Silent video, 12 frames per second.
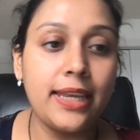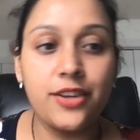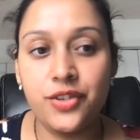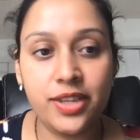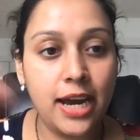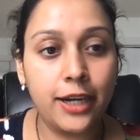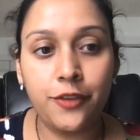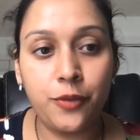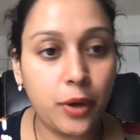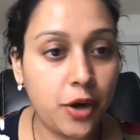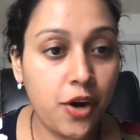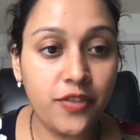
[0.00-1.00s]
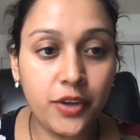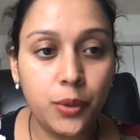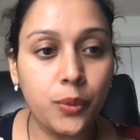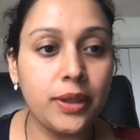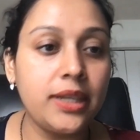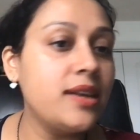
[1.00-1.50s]
they just kind of work off
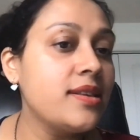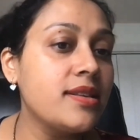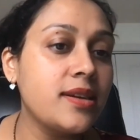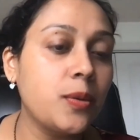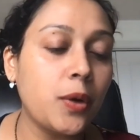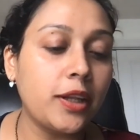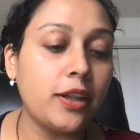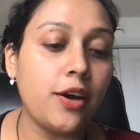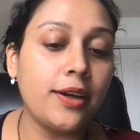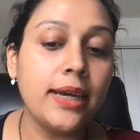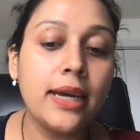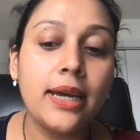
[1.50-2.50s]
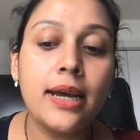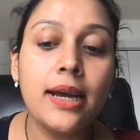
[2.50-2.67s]
their own list and whatnot.